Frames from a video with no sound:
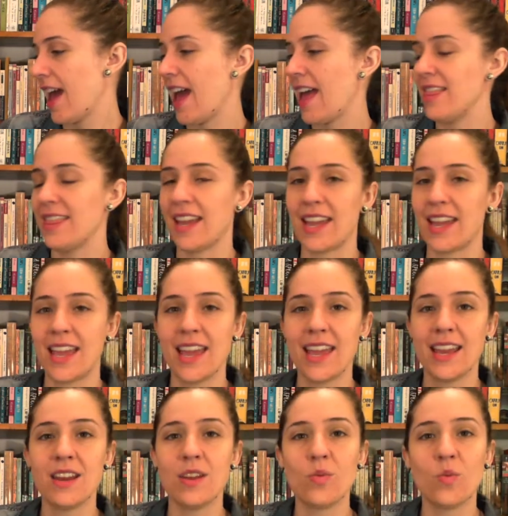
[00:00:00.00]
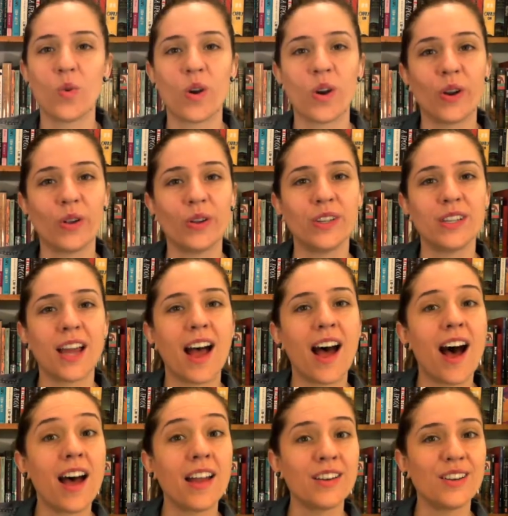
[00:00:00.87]
And the hidden world
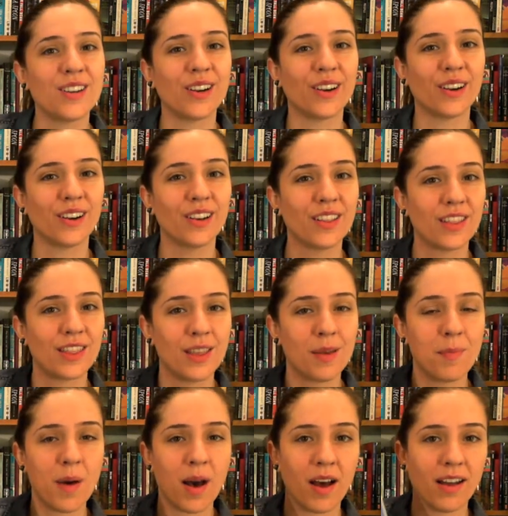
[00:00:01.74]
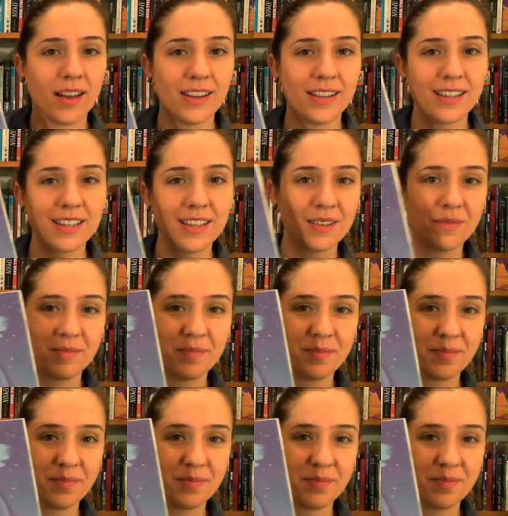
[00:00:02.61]
under the pond.